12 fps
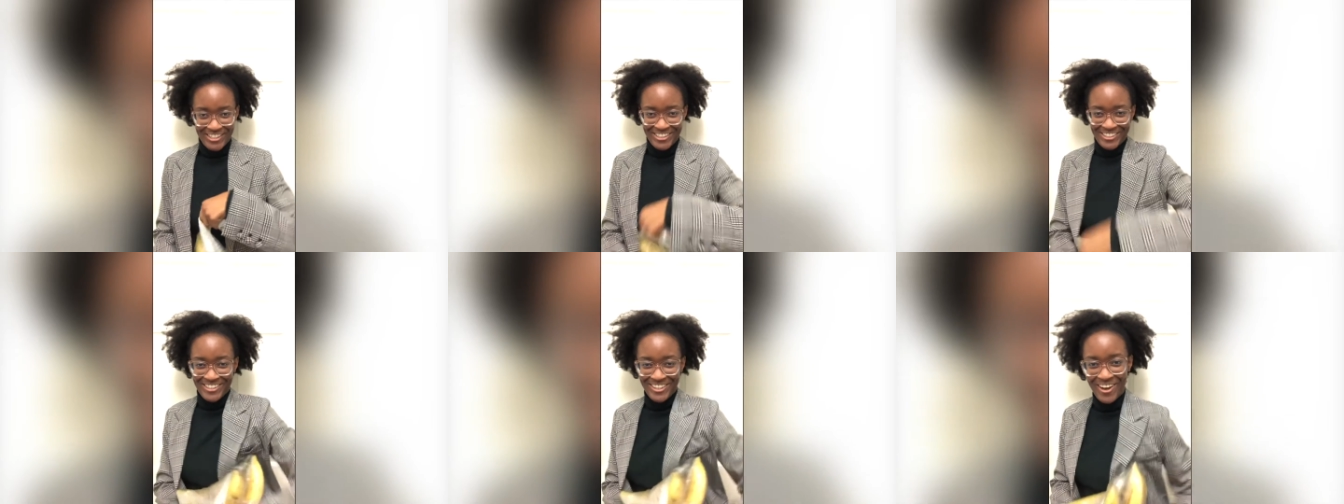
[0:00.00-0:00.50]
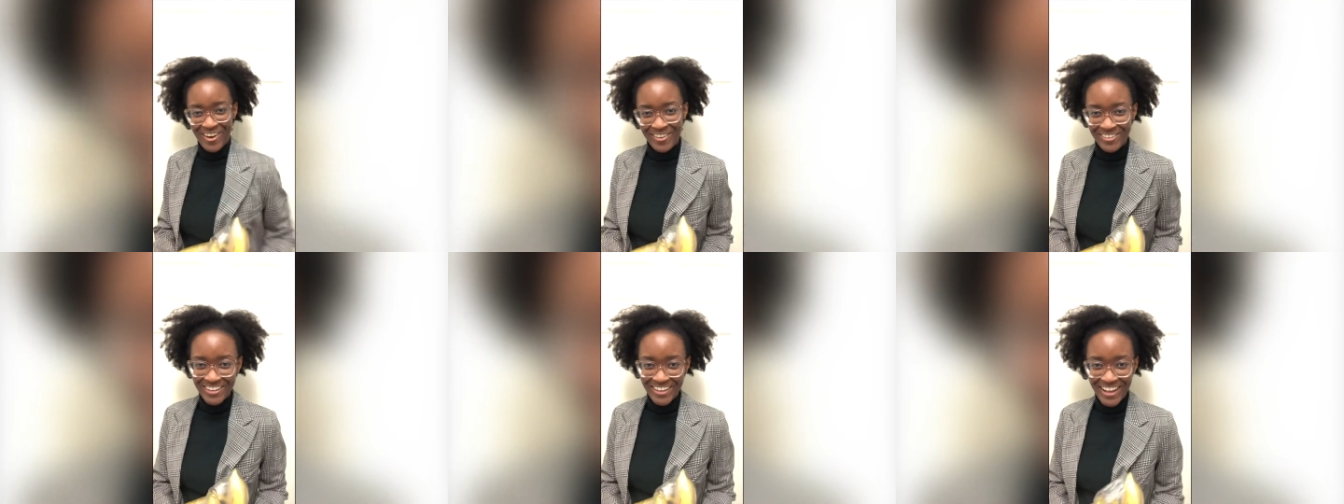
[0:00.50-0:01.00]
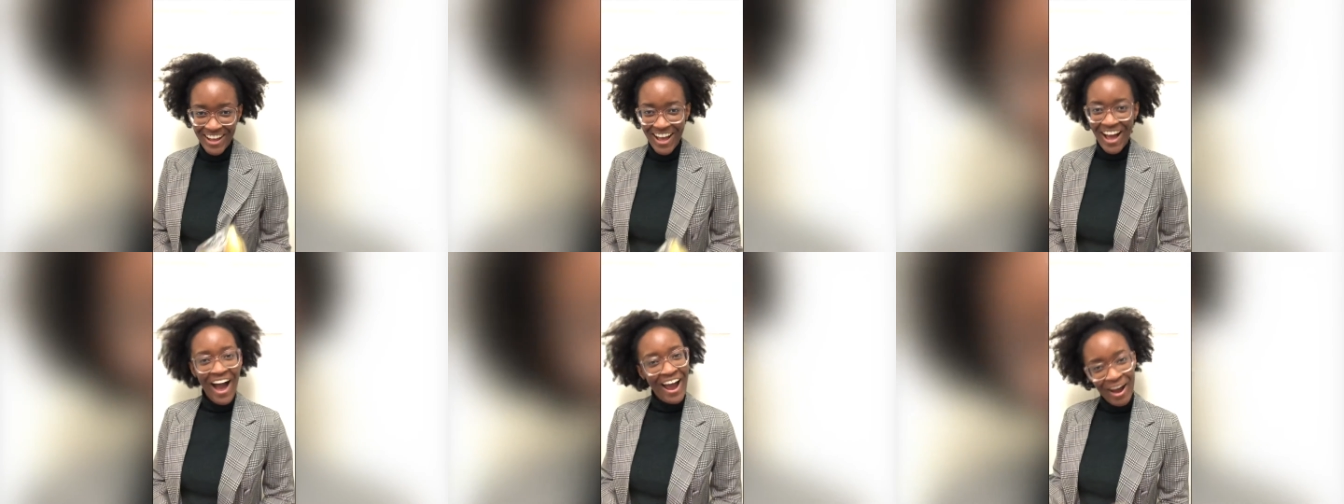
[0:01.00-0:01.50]
so
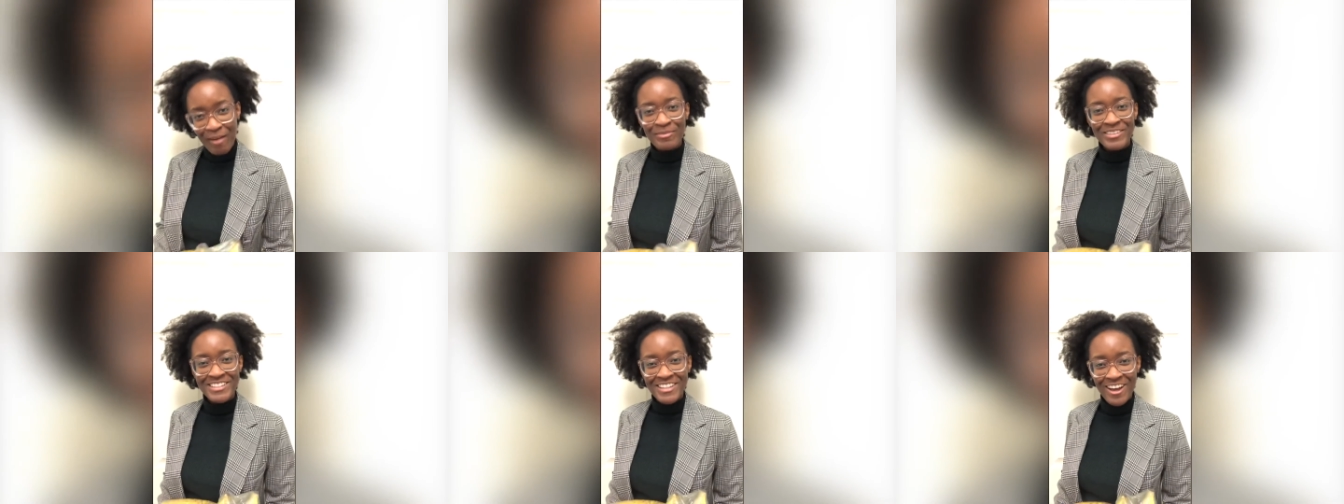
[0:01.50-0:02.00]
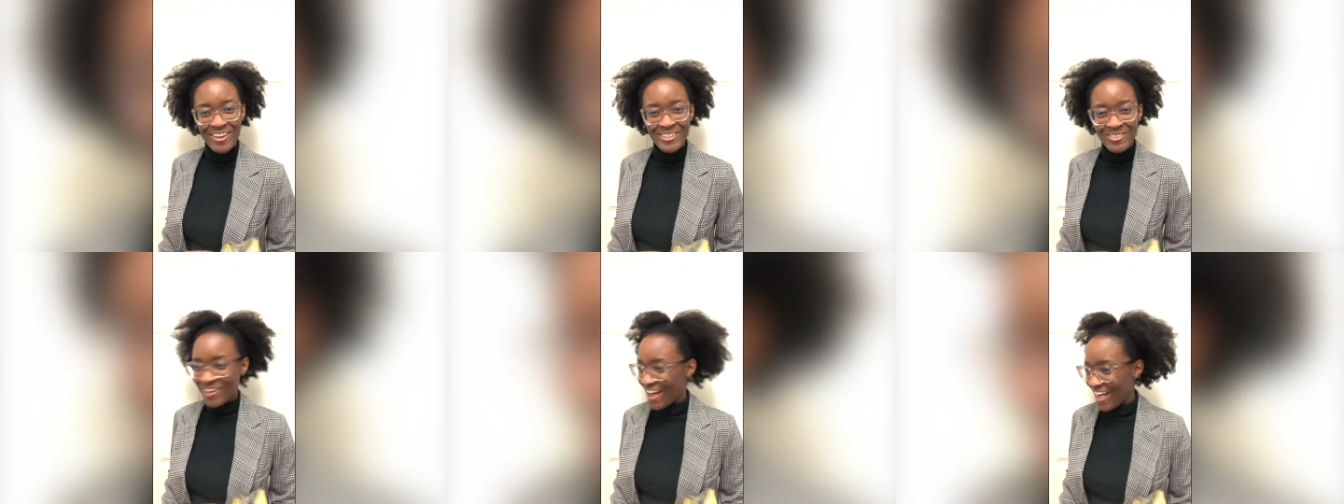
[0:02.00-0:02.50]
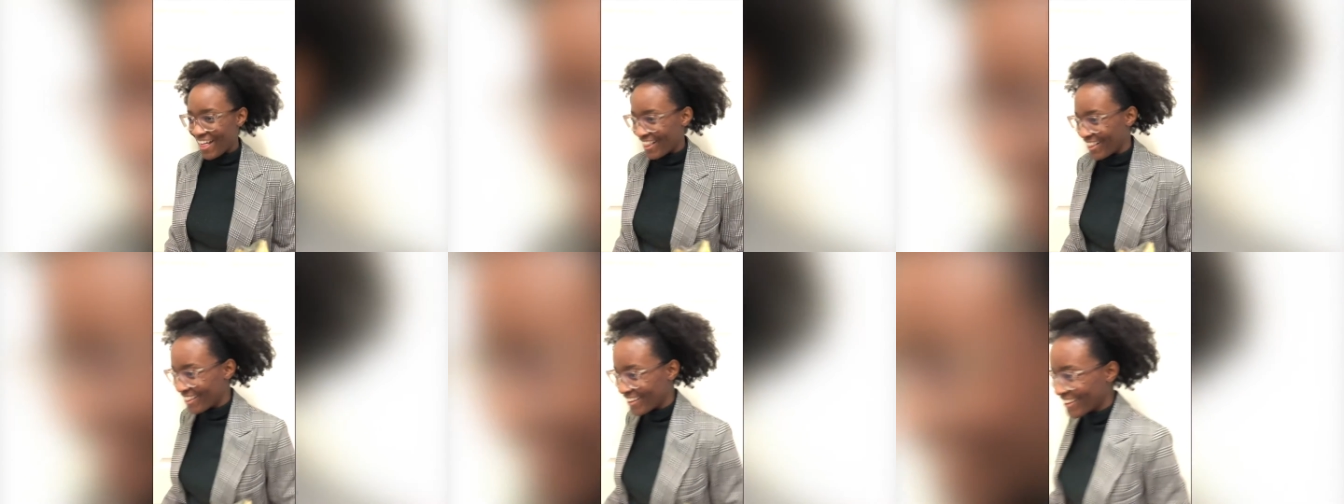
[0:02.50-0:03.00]
I hope this goes
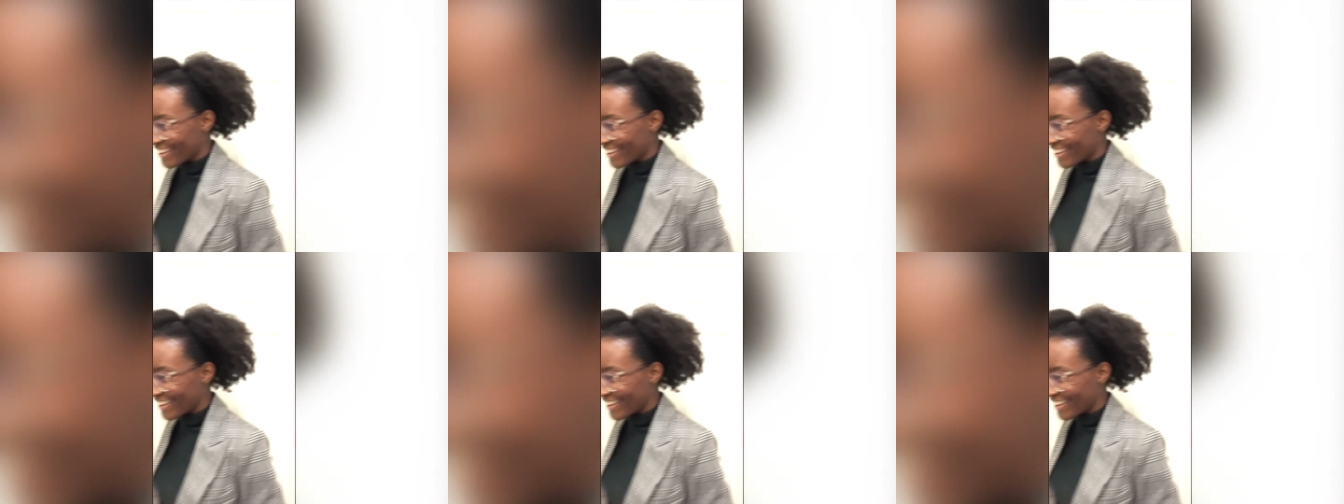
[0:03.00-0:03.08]
well.